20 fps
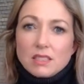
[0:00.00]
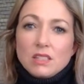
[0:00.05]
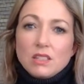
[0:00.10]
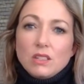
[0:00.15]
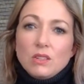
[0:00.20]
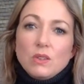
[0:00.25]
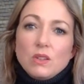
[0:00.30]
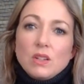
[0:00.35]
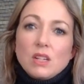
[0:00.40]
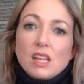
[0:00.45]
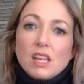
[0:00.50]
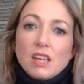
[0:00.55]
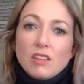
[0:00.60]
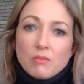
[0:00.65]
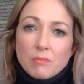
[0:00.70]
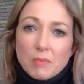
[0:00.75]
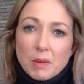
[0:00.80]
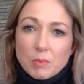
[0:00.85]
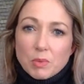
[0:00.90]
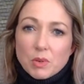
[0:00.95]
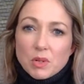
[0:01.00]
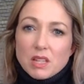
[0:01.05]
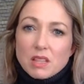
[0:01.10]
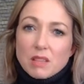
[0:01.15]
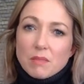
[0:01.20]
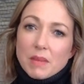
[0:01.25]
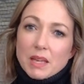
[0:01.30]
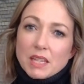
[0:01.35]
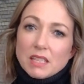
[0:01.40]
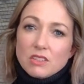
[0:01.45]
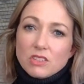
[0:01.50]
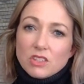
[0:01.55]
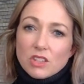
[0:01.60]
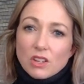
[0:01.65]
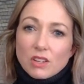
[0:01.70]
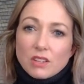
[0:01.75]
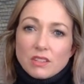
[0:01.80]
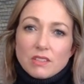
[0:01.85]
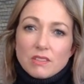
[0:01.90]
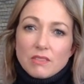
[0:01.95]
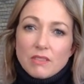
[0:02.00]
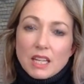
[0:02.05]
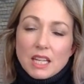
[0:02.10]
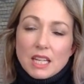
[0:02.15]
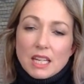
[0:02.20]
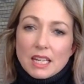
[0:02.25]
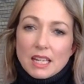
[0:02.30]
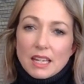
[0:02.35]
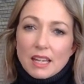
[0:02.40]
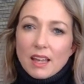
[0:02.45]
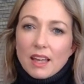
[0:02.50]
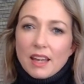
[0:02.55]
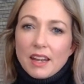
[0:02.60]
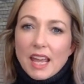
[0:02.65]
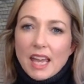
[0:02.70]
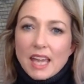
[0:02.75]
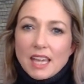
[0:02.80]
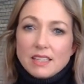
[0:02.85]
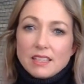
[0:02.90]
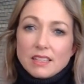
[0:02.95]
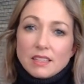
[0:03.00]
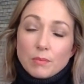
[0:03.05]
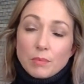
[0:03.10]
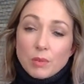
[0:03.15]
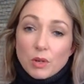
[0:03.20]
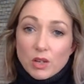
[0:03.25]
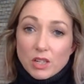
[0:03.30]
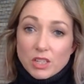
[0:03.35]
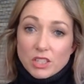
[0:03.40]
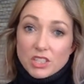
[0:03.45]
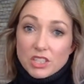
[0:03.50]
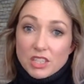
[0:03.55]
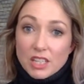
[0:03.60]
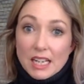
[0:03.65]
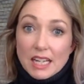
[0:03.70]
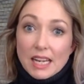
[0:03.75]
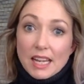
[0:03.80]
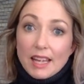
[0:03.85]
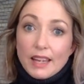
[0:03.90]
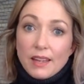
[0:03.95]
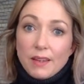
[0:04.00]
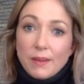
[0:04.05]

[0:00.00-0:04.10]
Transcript: to give my body the best chance of healing and aiding the blockage to clear.